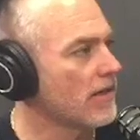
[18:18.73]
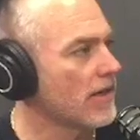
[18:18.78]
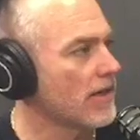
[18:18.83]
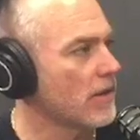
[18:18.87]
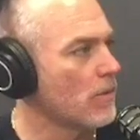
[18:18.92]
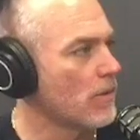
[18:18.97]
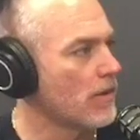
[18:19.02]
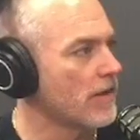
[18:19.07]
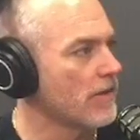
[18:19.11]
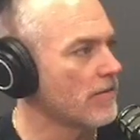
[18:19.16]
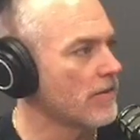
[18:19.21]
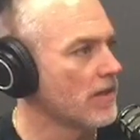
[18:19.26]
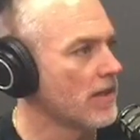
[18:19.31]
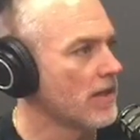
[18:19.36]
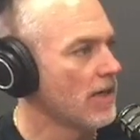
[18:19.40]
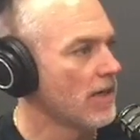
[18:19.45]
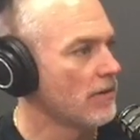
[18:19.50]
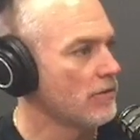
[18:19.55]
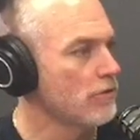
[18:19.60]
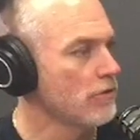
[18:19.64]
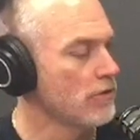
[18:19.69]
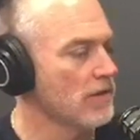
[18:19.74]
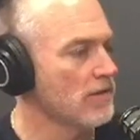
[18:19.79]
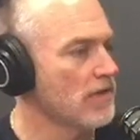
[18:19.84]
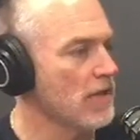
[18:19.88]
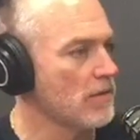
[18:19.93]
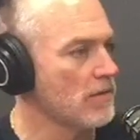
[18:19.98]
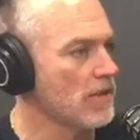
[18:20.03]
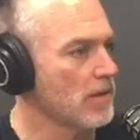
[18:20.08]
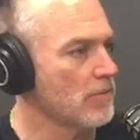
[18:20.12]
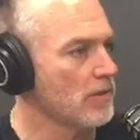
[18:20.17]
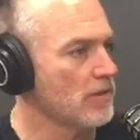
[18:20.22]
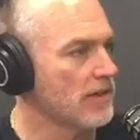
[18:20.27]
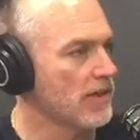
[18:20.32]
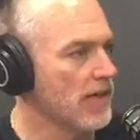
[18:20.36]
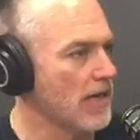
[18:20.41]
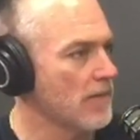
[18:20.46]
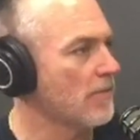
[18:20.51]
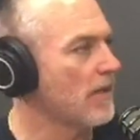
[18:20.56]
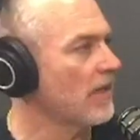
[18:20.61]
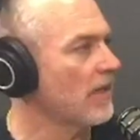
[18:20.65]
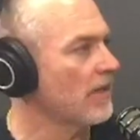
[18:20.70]
Like, whereas as soon as I was able to
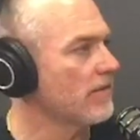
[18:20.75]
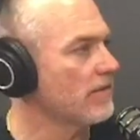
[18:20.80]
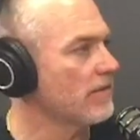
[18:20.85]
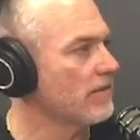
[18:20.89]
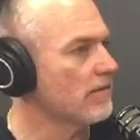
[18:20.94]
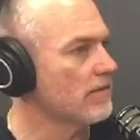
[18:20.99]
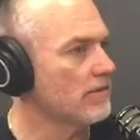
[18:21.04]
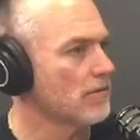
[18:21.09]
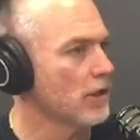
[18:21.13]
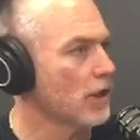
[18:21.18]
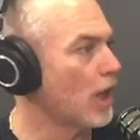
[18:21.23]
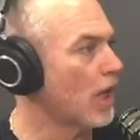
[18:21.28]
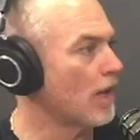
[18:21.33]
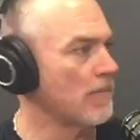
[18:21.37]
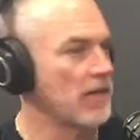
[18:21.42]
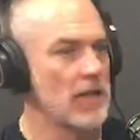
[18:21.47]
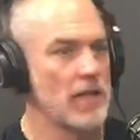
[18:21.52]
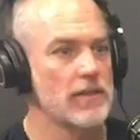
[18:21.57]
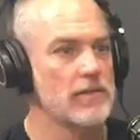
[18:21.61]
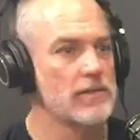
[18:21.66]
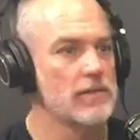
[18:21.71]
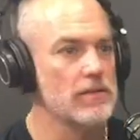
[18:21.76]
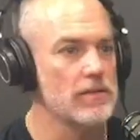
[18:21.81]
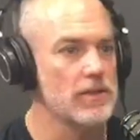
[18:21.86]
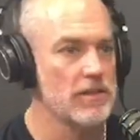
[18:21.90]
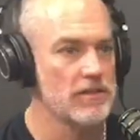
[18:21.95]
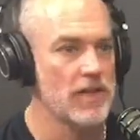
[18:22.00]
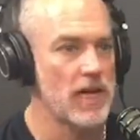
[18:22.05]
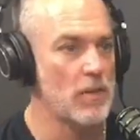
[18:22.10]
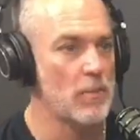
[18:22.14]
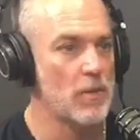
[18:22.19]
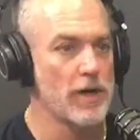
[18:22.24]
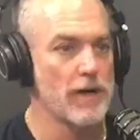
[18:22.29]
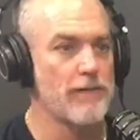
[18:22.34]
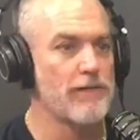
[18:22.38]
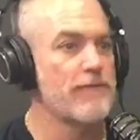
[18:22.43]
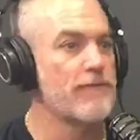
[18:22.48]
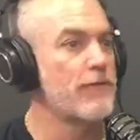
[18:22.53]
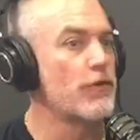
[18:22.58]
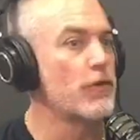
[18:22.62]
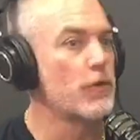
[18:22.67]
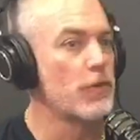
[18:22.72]
get my license, got my license, because I wanted
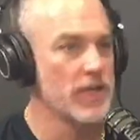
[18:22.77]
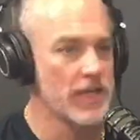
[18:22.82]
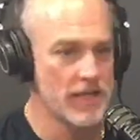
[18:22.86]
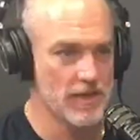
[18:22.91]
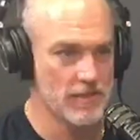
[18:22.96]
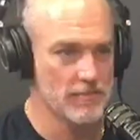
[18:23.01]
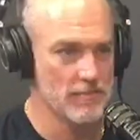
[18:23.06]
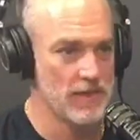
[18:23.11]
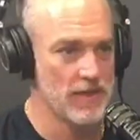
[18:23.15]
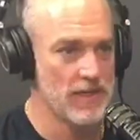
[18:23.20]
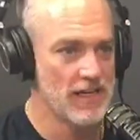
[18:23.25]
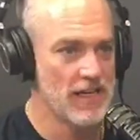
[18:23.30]
freedom.